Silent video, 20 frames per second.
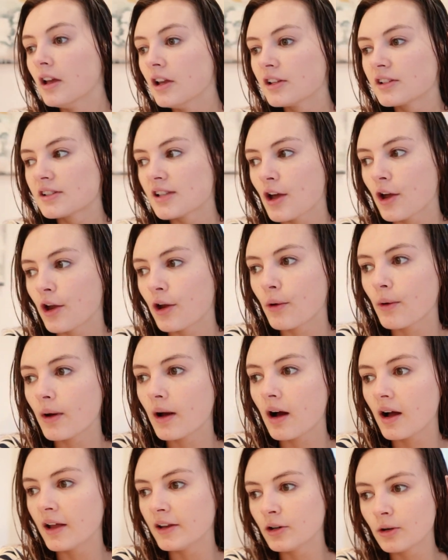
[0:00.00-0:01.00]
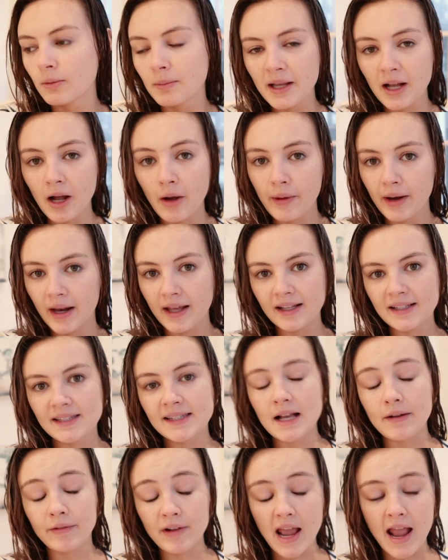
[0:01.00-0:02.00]
So I normally go at like
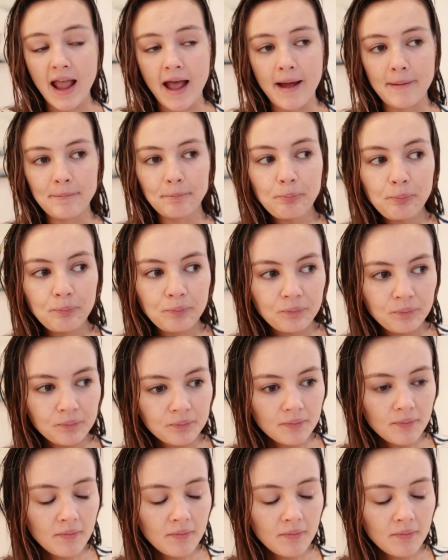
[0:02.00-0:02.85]
7 a.m.